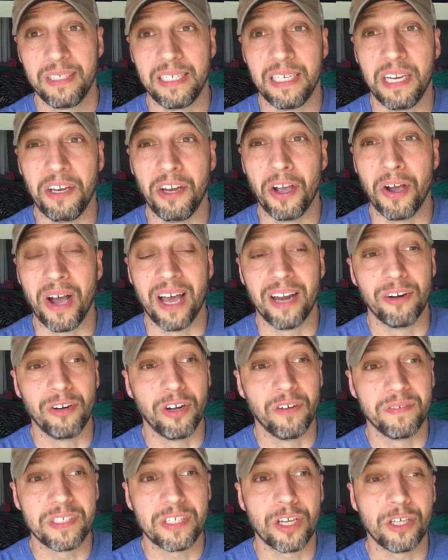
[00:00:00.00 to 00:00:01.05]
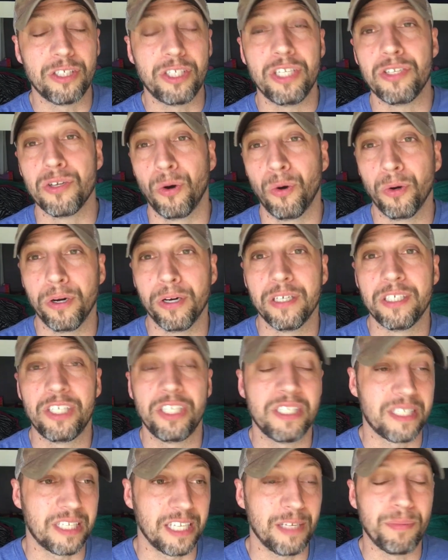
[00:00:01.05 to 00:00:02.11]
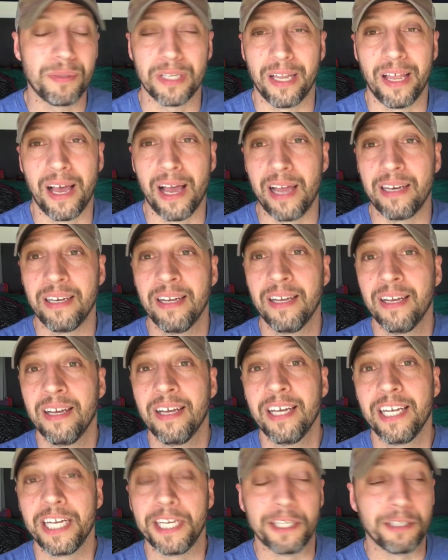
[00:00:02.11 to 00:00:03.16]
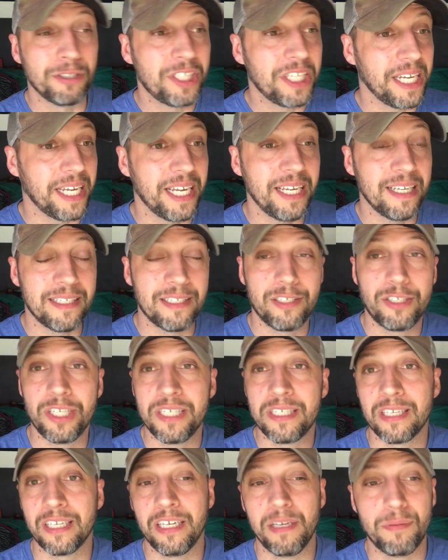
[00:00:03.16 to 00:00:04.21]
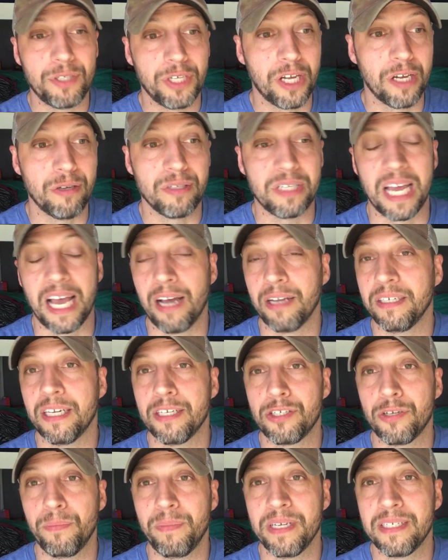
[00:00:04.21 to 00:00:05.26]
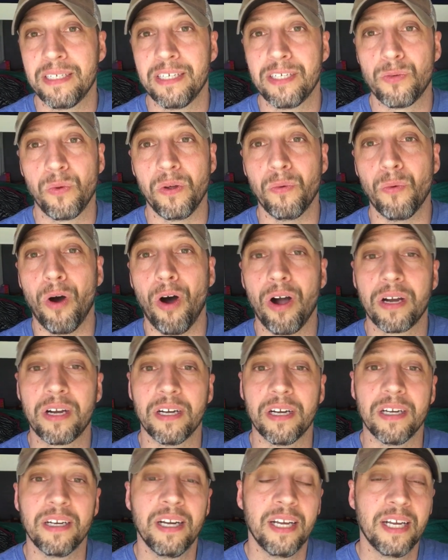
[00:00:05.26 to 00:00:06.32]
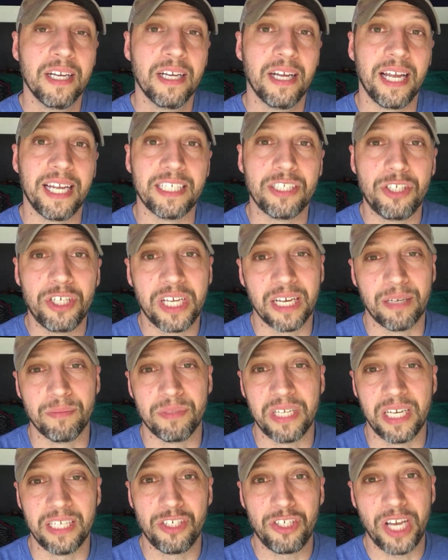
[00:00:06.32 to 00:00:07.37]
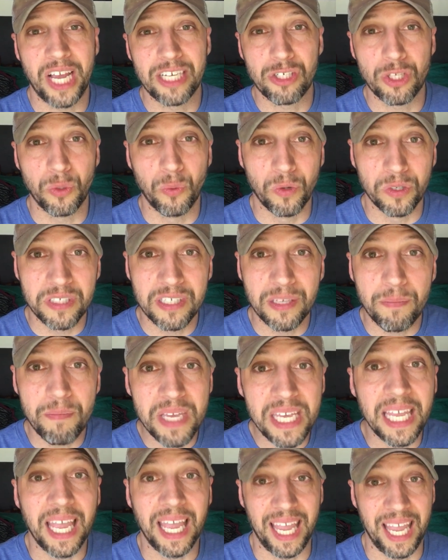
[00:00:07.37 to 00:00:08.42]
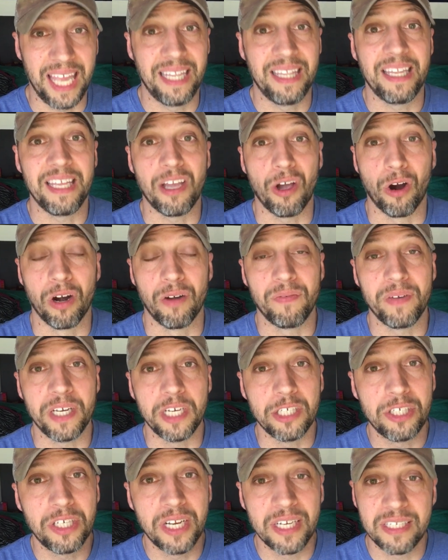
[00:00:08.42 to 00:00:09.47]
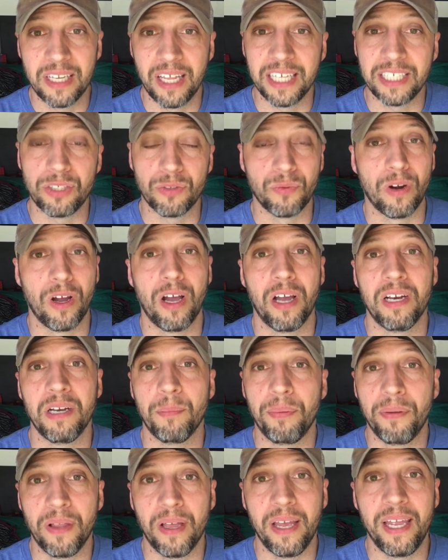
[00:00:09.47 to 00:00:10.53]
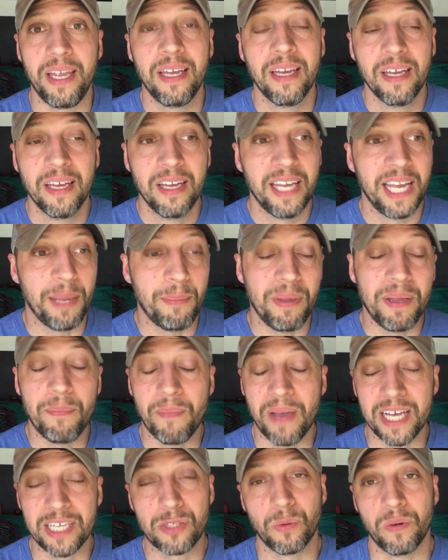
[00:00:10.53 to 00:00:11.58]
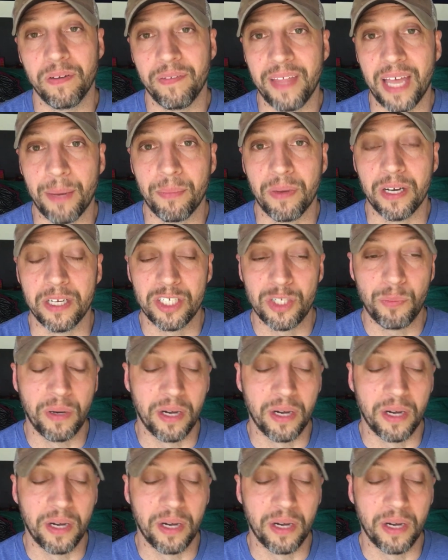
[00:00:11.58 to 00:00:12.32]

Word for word: You know, I don't know if it's because she's older, she sleeps a lot. You know, she eats, she sleeps, she goes out, does her business. We walk her, and she comes in. She actually wants to be in the RV. She doesn't like to run and play and be messed with that much.